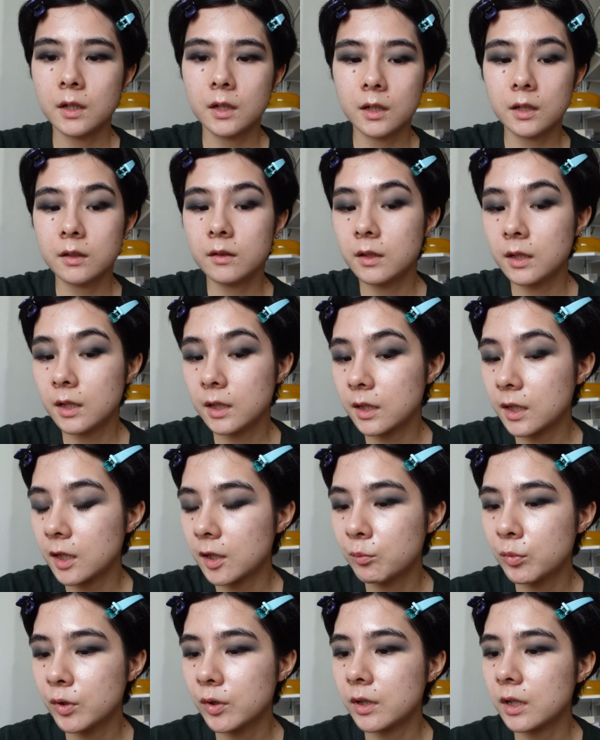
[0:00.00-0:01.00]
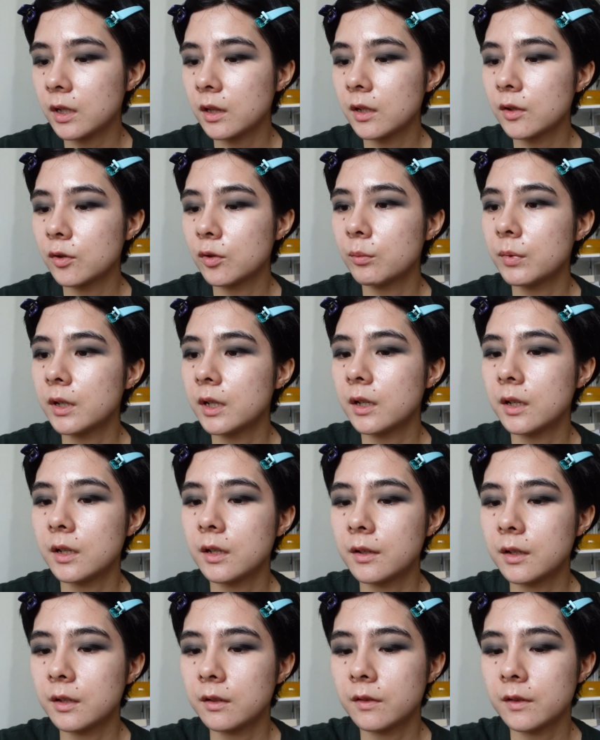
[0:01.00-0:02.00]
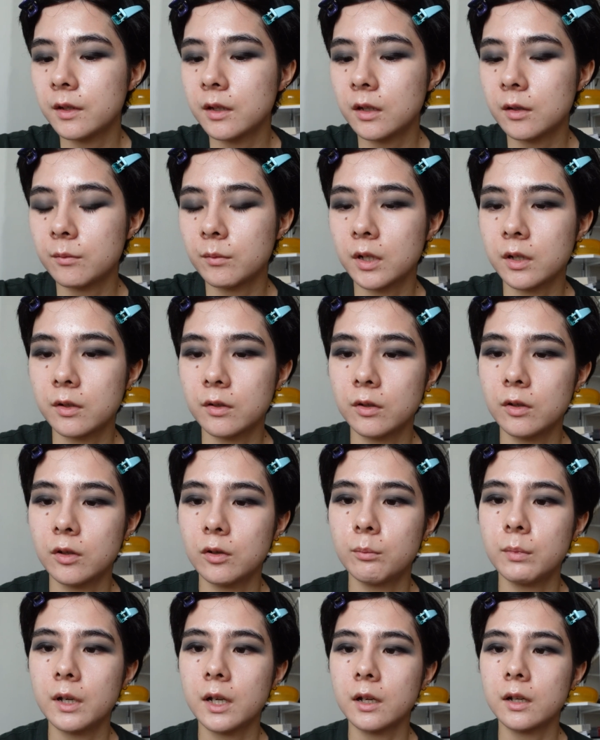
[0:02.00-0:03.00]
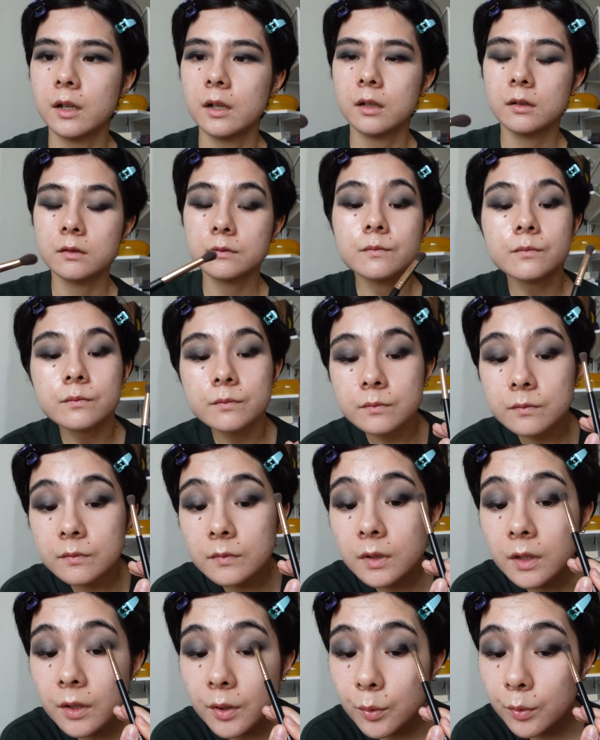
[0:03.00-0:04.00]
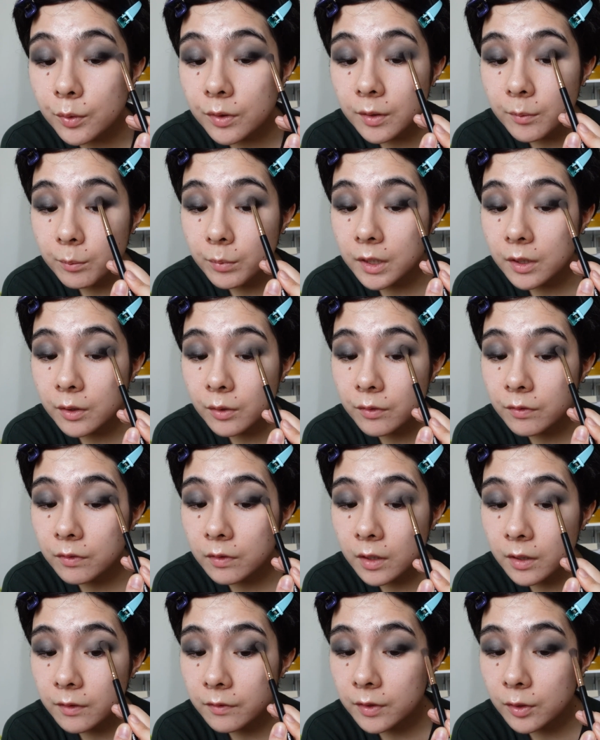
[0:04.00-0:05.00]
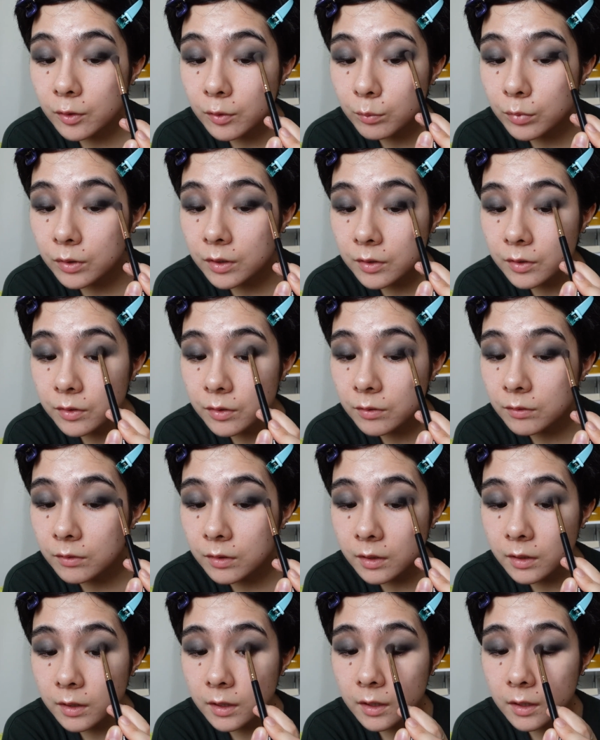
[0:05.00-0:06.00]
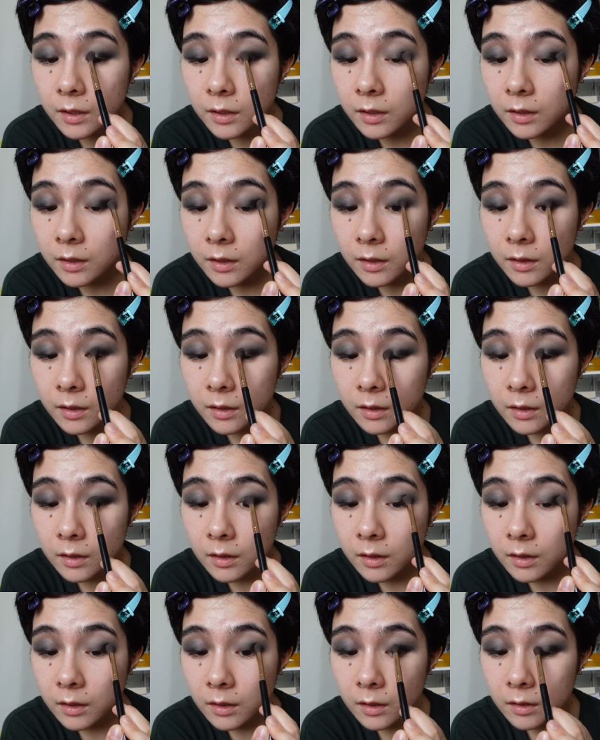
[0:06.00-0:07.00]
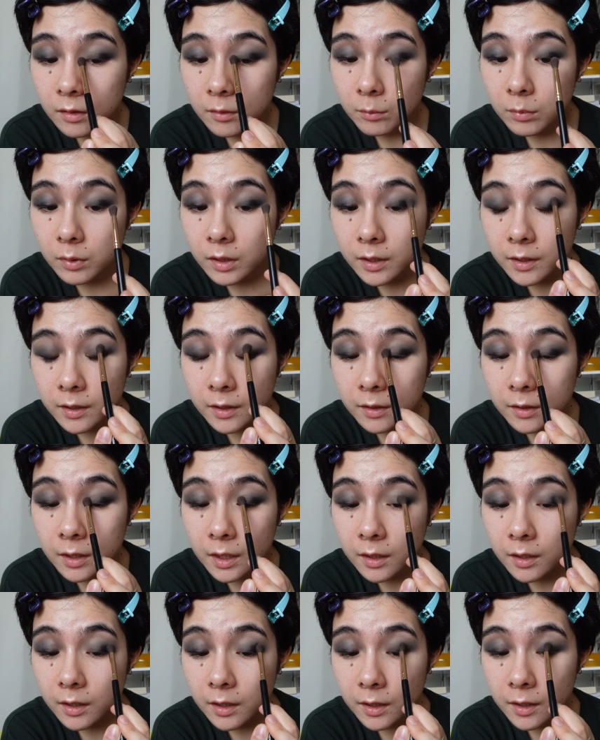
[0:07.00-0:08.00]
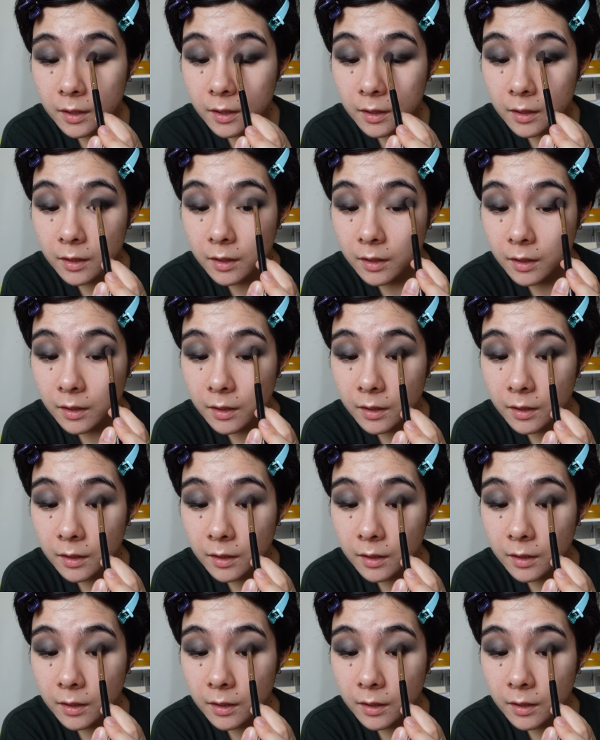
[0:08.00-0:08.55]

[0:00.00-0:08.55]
And then I put a little bit, and I think I'm gonna go back with a bigger, fluffier brush to really blend that in.